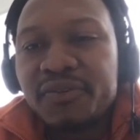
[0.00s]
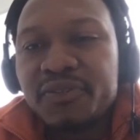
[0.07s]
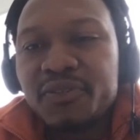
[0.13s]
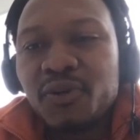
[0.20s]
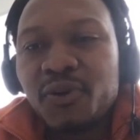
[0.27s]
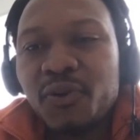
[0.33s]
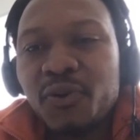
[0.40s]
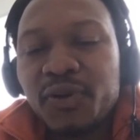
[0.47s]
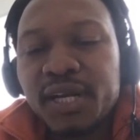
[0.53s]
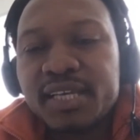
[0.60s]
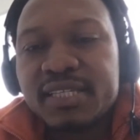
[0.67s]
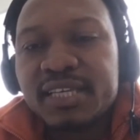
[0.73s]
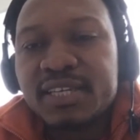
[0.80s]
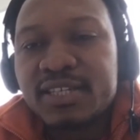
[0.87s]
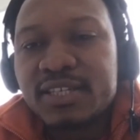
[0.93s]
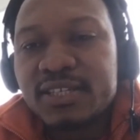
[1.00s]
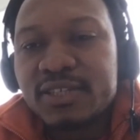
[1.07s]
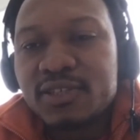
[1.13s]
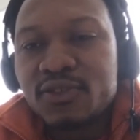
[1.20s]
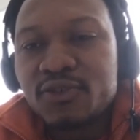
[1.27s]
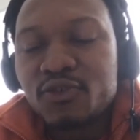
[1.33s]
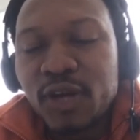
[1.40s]
organizations
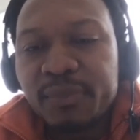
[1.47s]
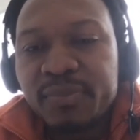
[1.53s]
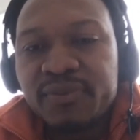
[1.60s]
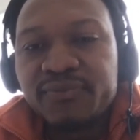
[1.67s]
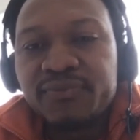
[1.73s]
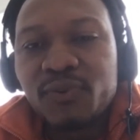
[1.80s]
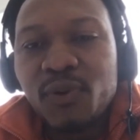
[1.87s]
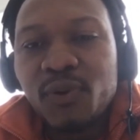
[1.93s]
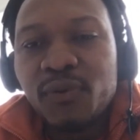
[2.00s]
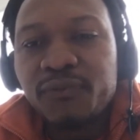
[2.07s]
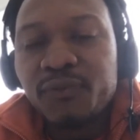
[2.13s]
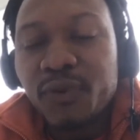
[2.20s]
strapped for